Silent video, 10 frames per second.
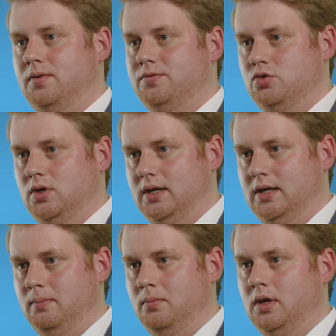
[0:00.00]
of
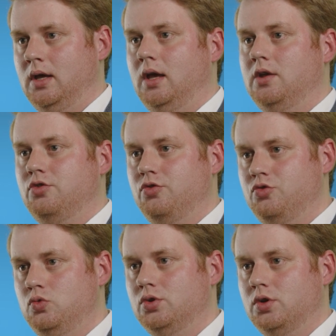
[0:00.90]
July and
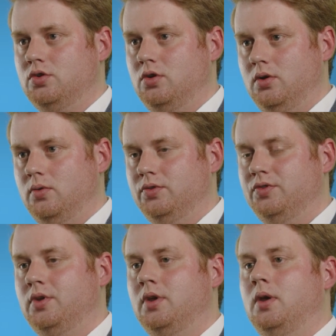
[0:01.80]
do not
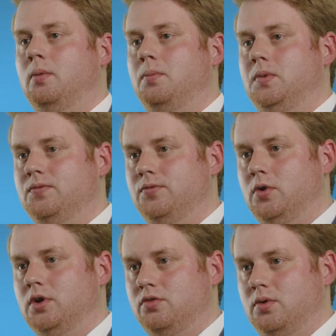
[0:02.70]
close
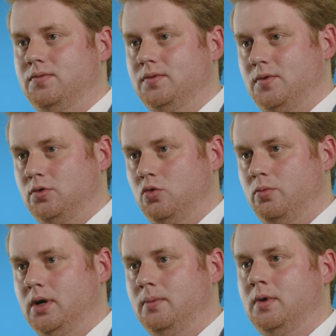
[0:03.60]
before the 12th of
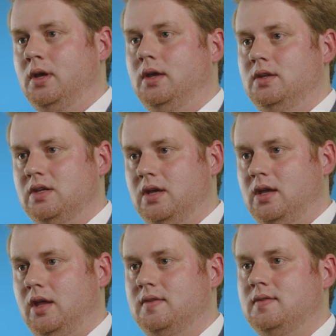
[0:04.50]
October in
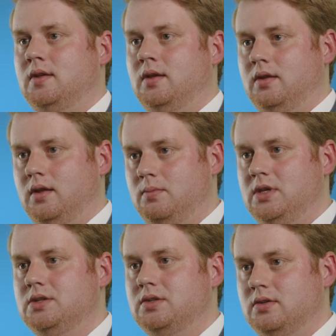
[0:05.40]
case they
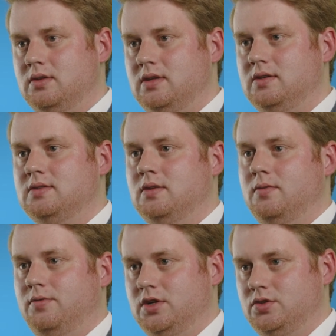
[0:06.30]
meet these
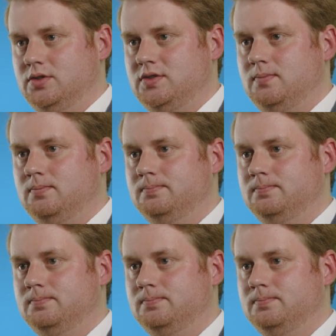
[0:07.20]
thresholds.